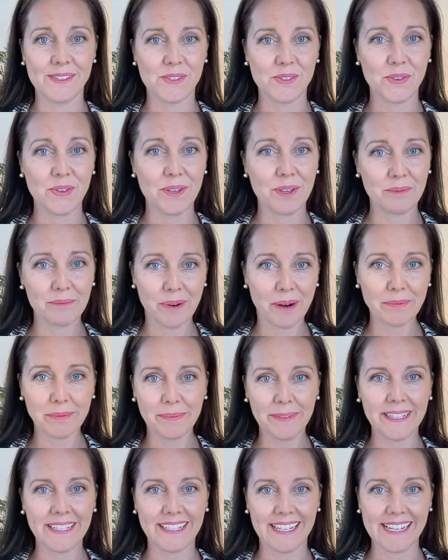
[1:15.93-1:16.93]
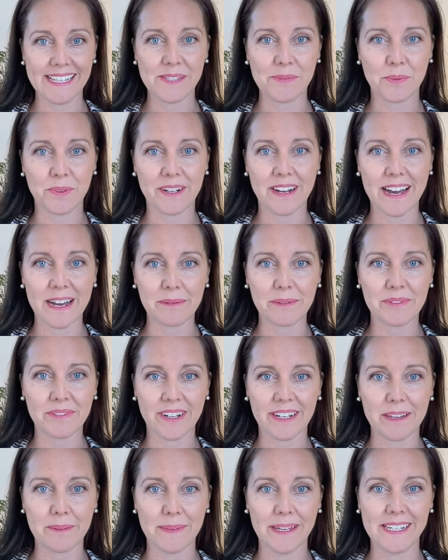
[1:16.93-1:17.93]
So you can probably guess what I would
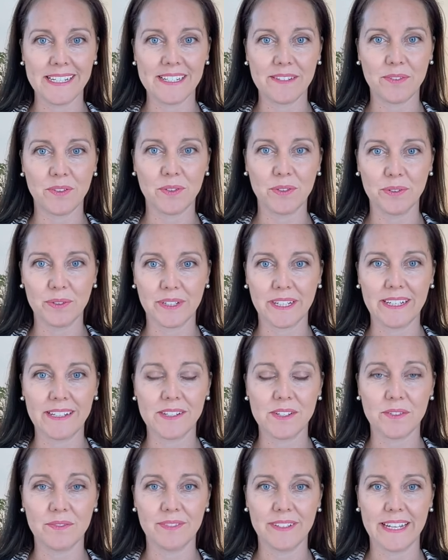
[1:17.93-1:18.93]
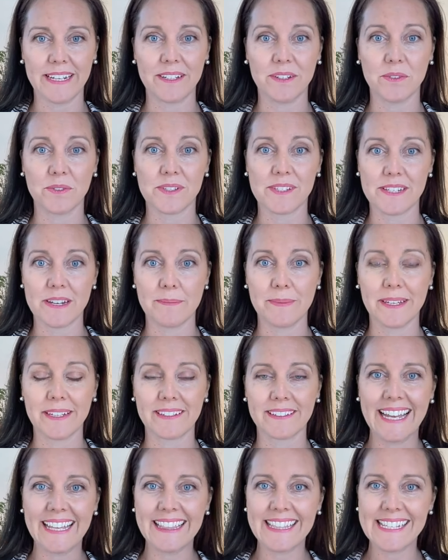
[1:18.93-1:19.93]
recommend if you're looking to flatter your stomach.
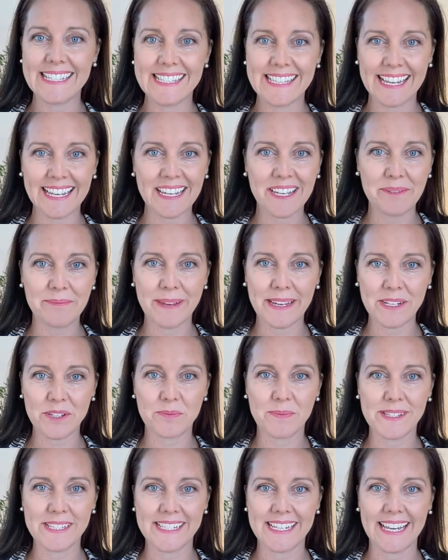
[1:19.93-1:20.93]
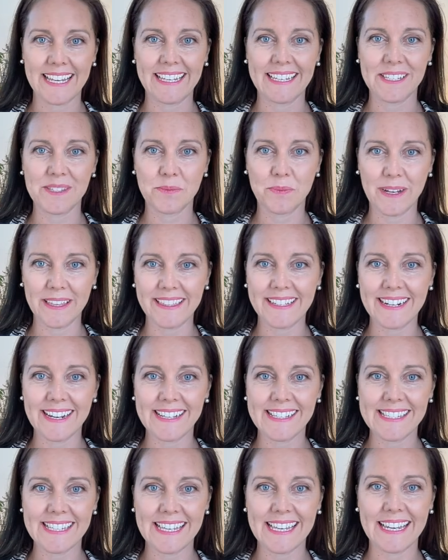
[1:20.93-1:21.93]
And the second major mistake is one that I
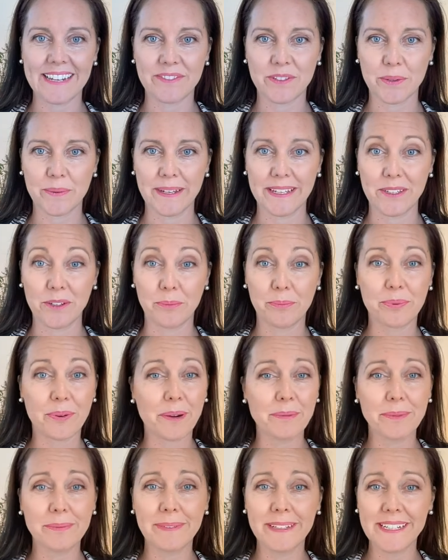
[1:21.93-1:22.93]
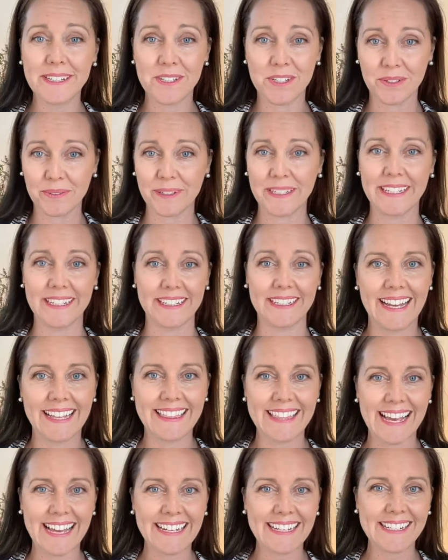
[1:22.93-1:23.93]
see everywhere. You're probably doing it.
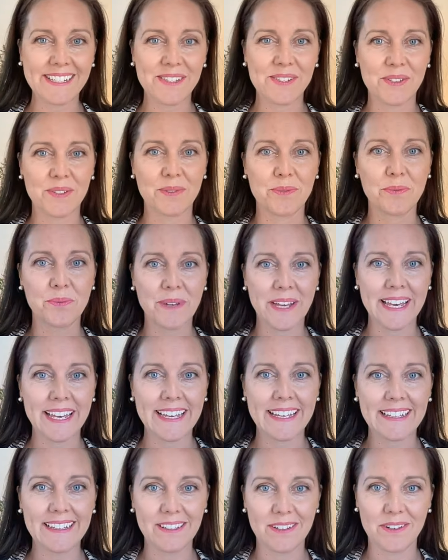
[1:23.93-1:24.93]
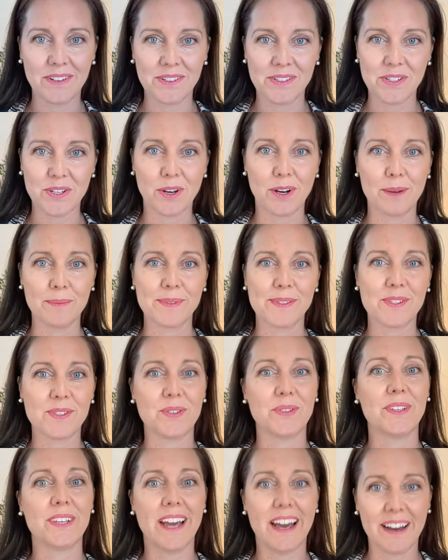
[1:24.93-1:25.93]
And that is to wear long tops
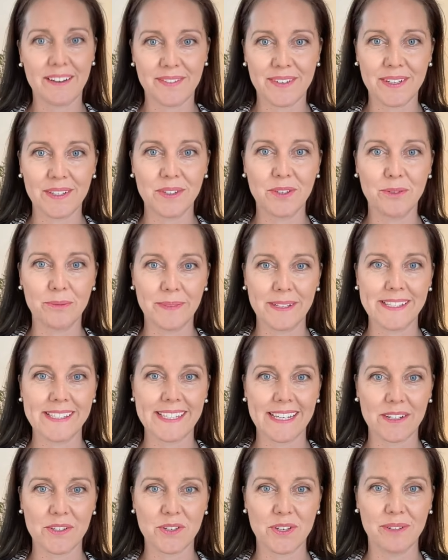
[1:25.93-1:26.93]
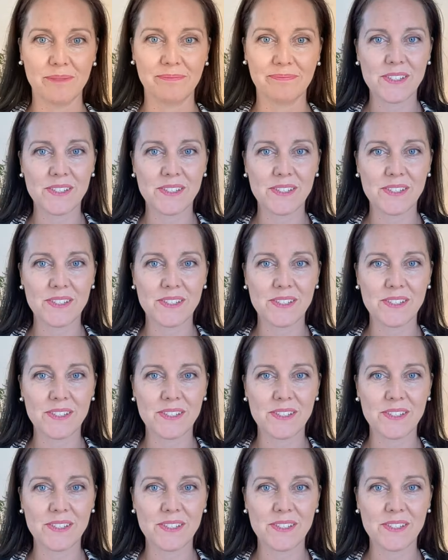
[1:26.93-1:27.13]
to cover your midsection.